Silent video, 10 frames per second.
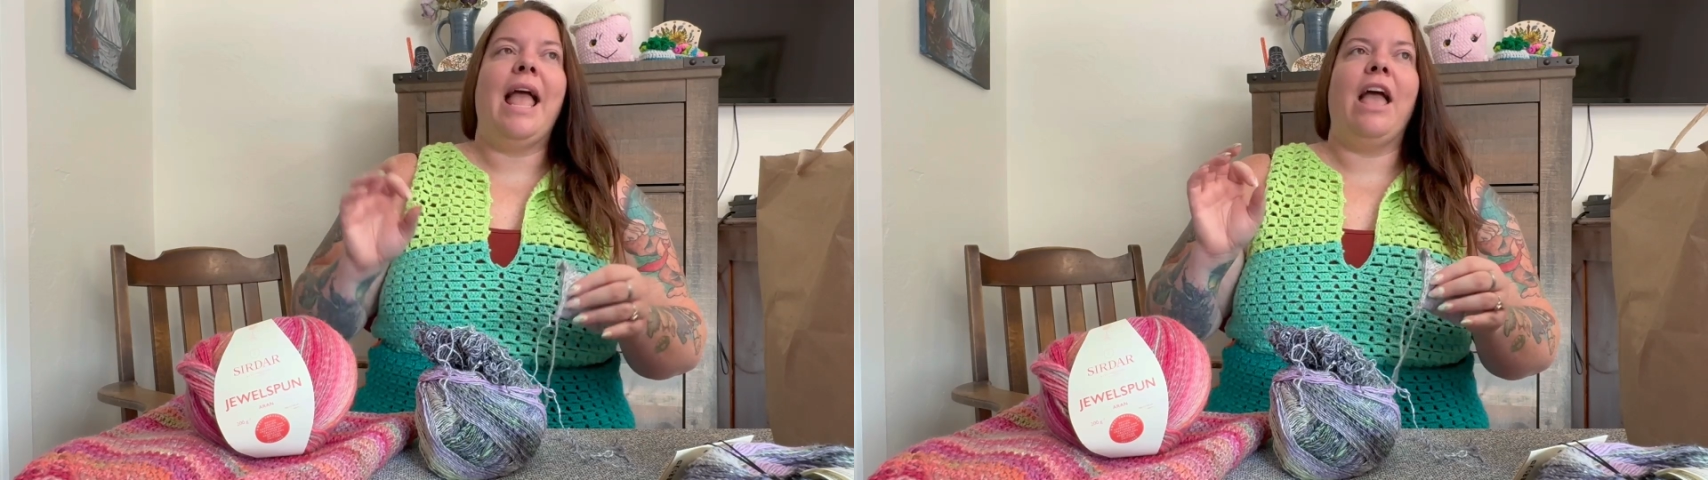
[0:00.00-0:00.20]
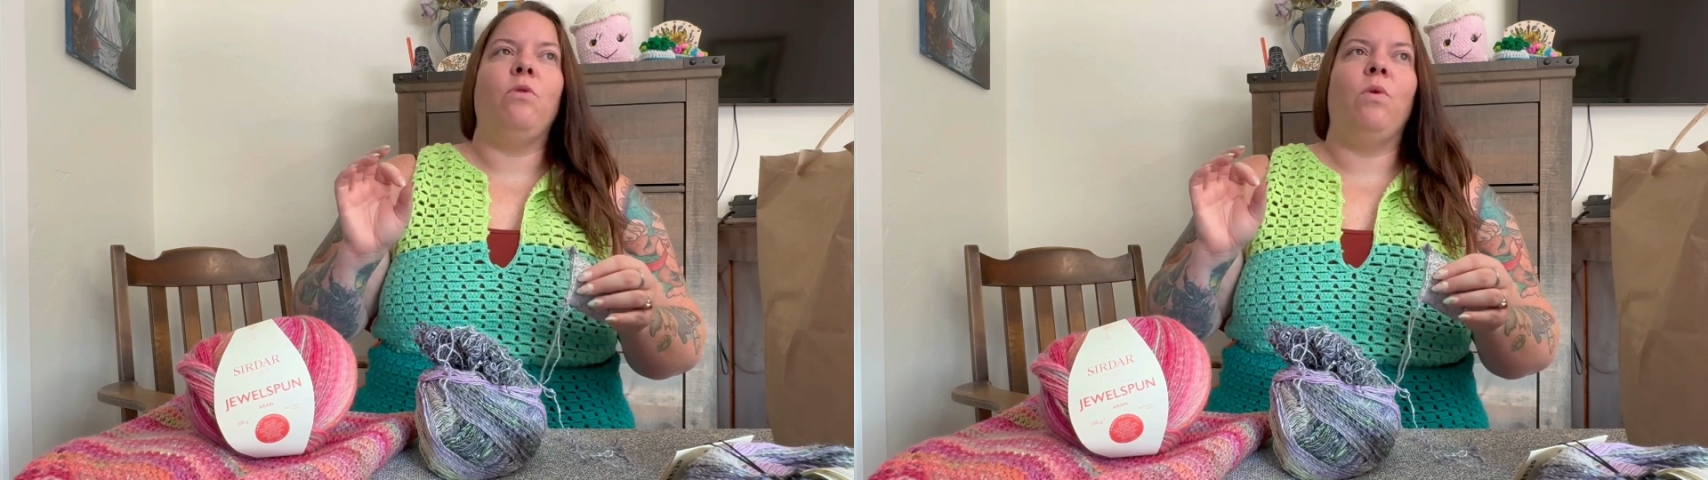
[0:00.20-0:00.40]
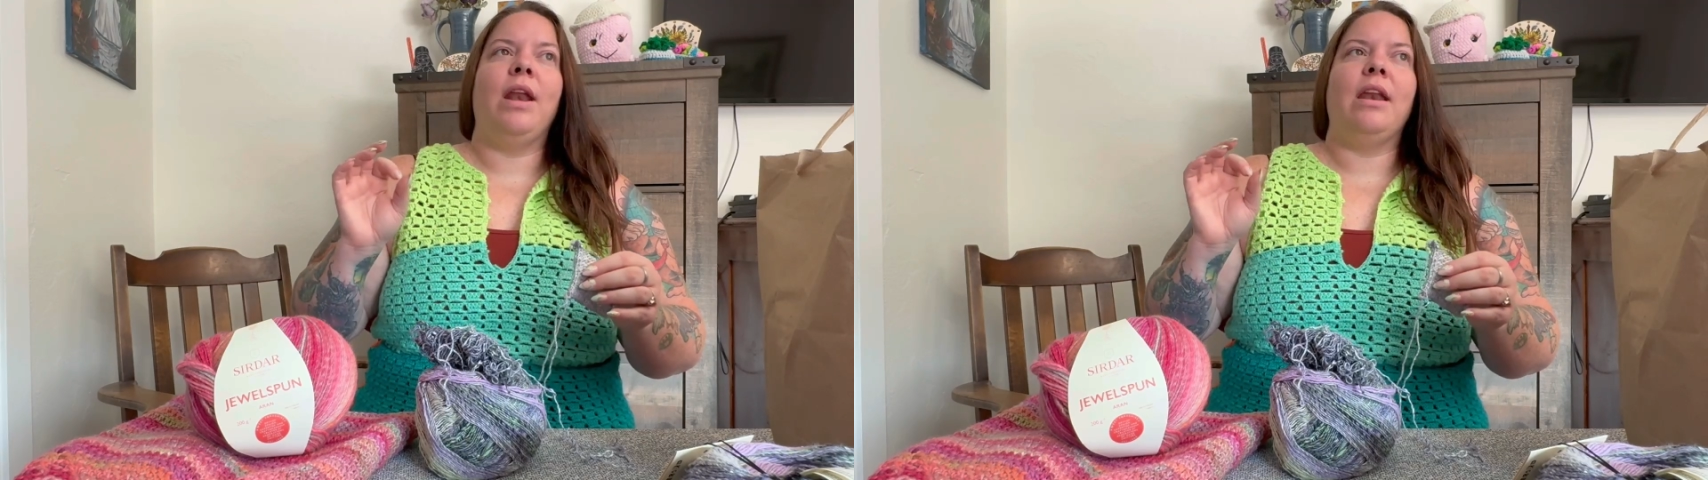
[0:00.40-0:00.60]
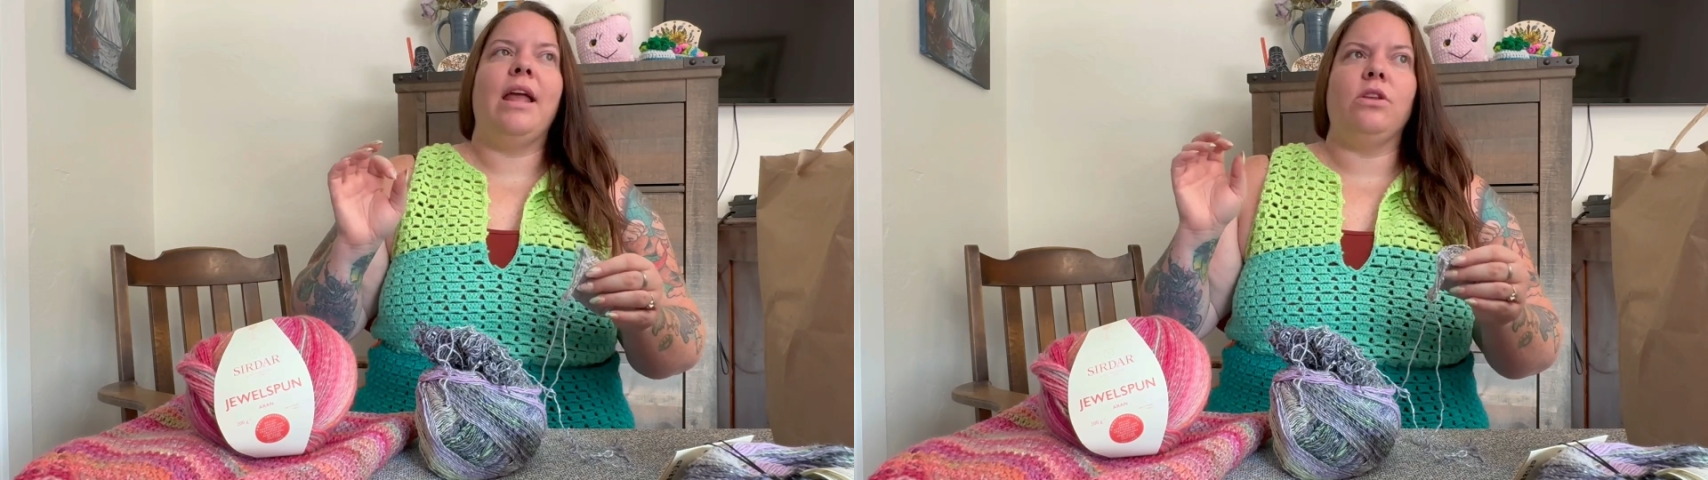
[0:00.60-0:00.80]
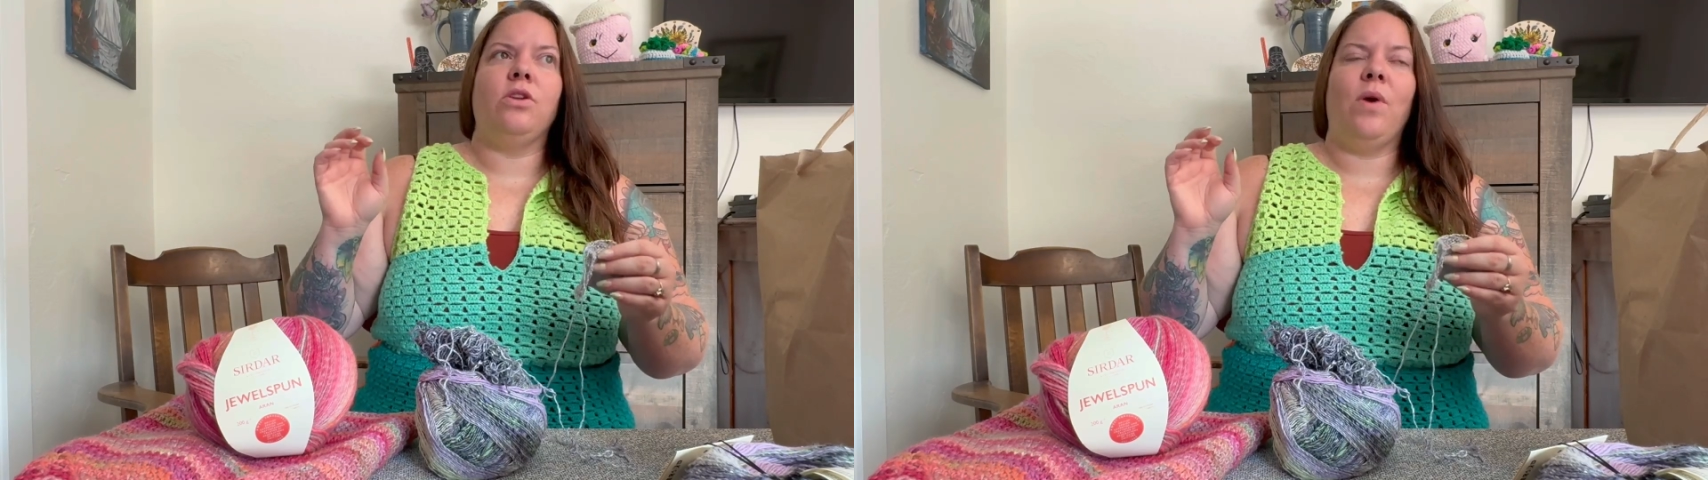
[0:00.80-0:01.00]
And when
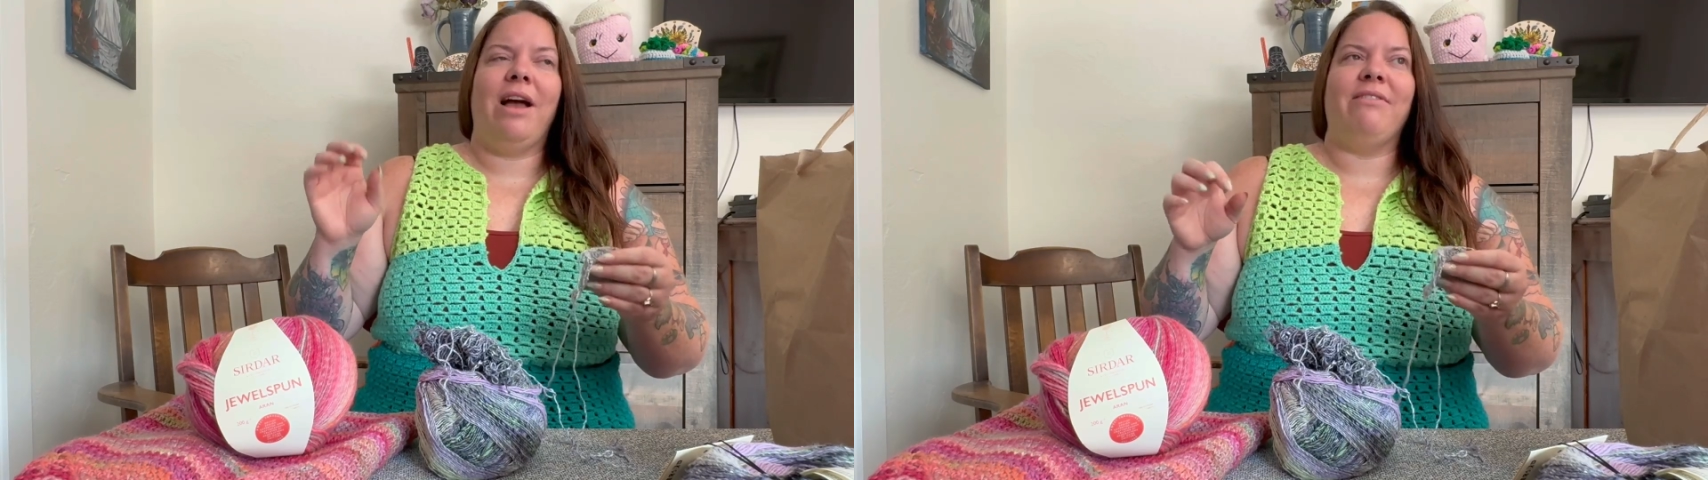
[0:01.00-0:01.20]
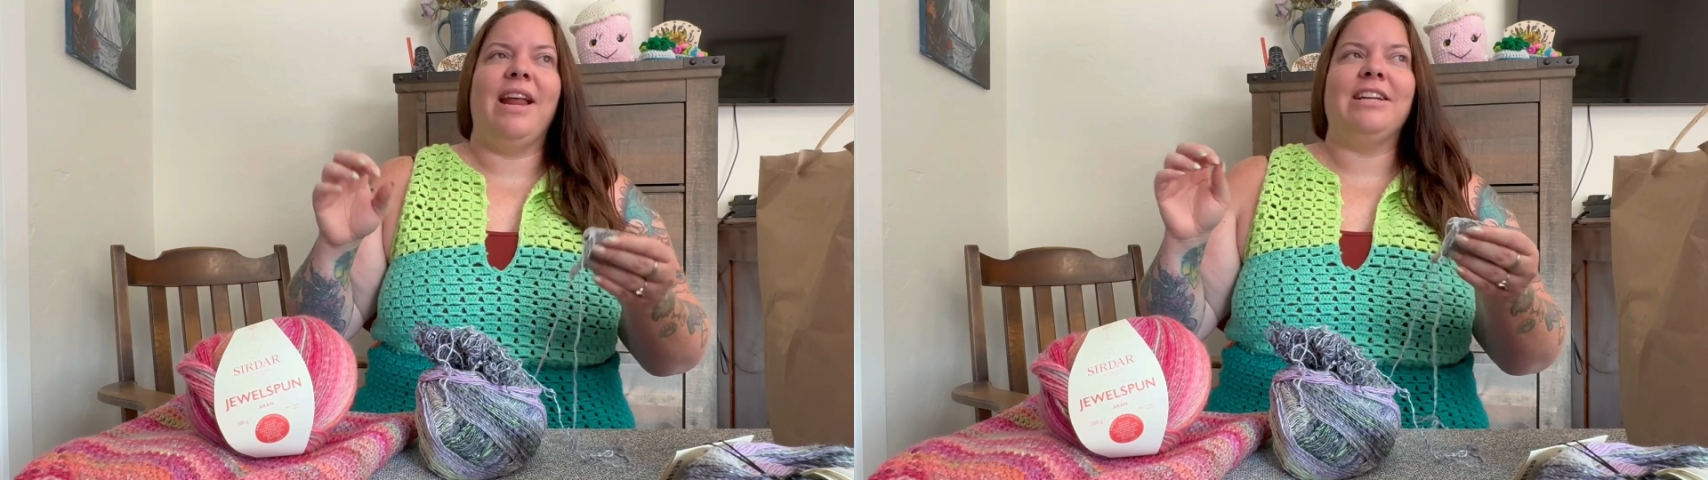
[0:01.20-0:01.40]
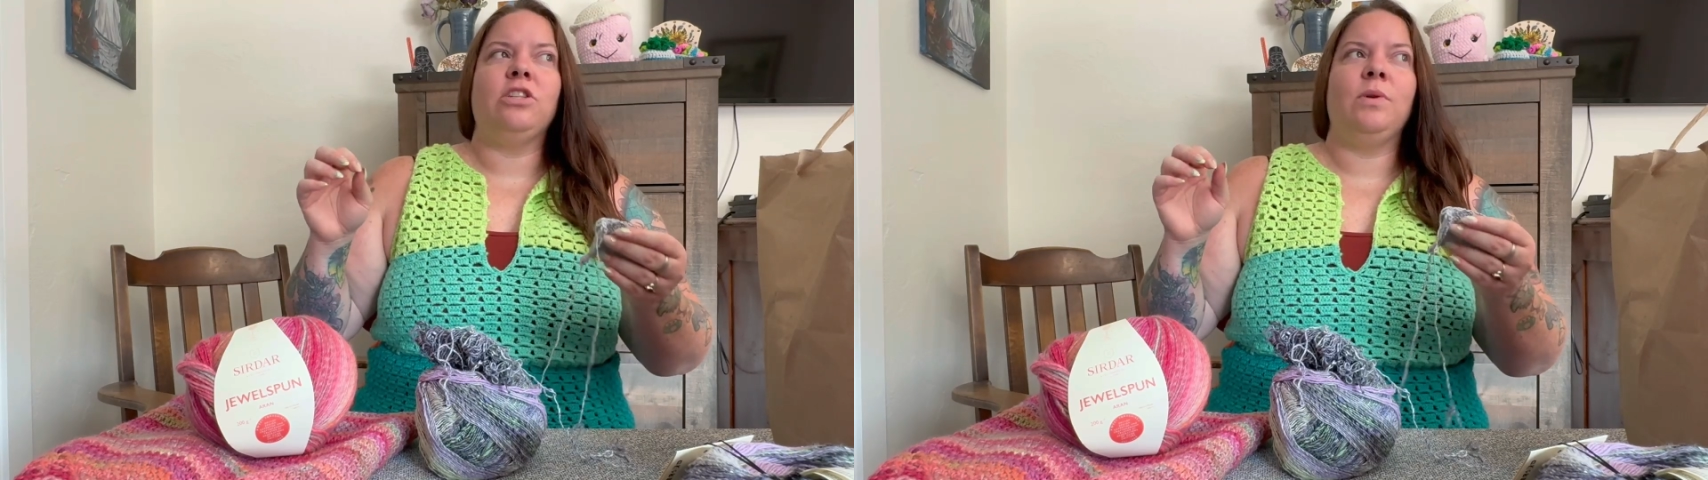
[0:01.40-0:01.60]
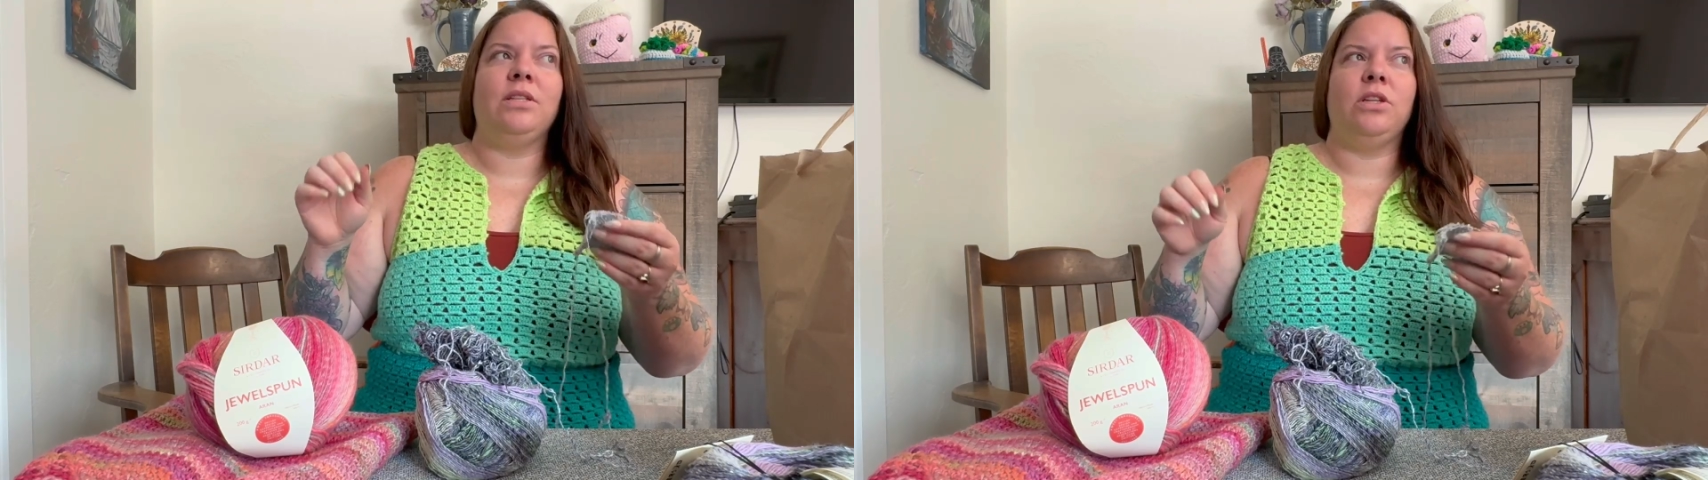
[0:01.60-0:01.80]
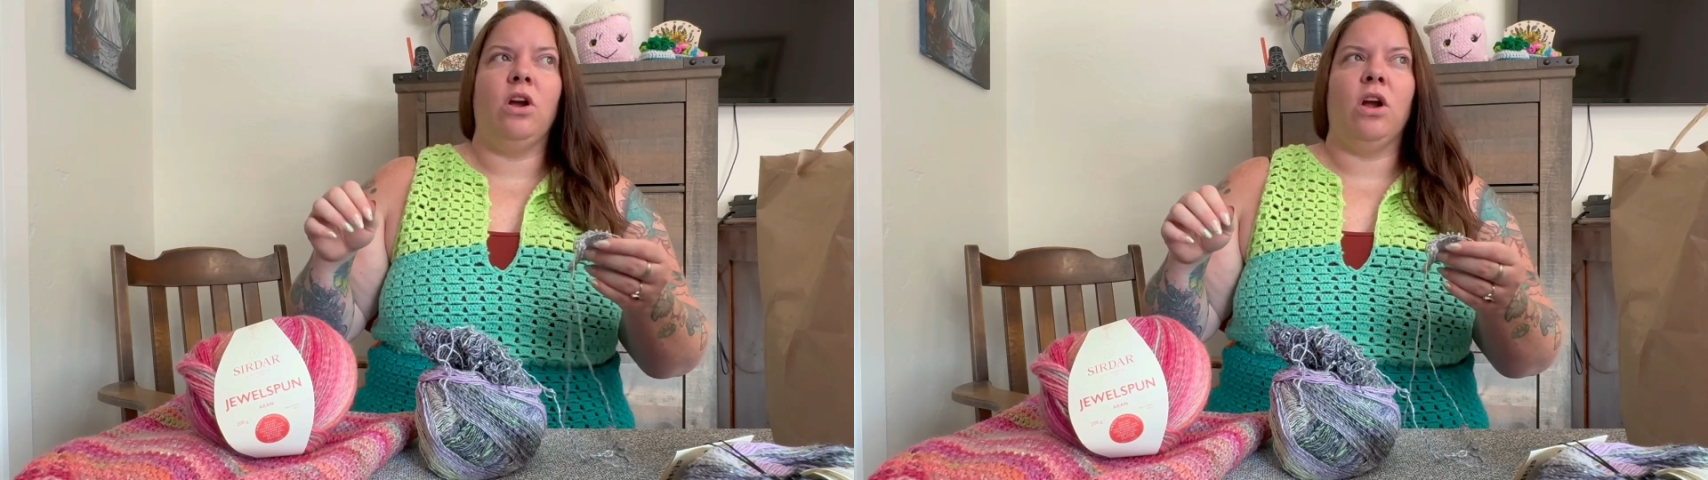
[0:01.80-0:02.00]
you have an S
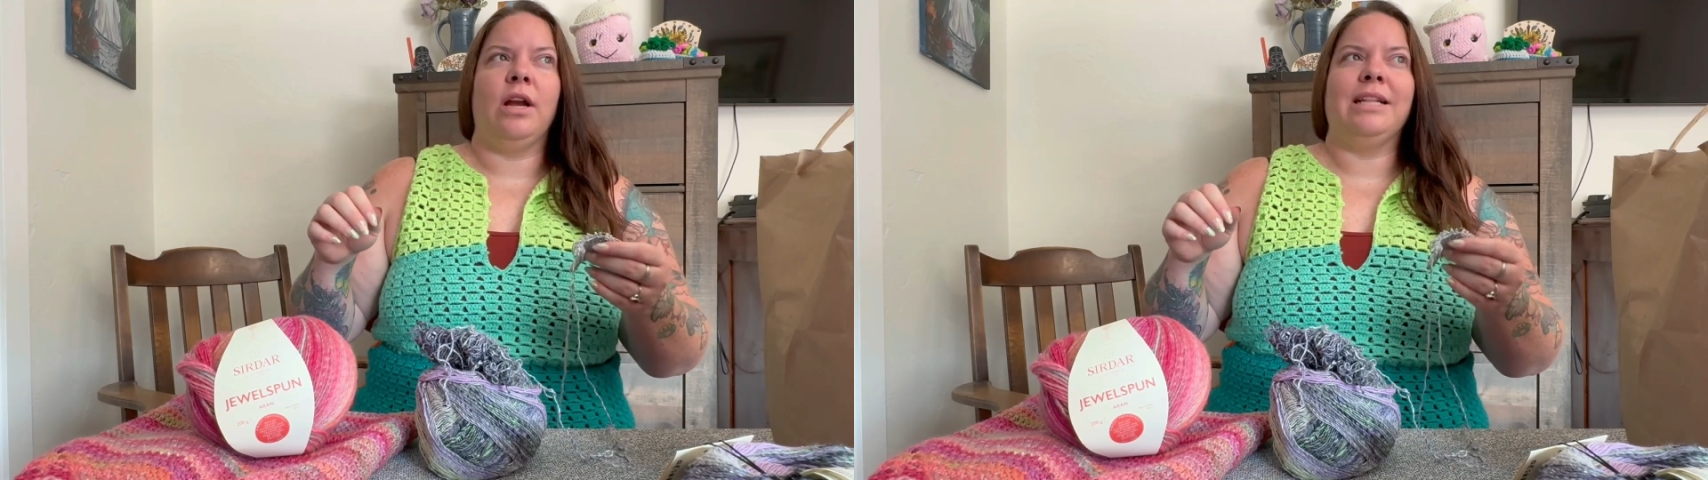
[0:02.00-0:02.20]
twist yarn,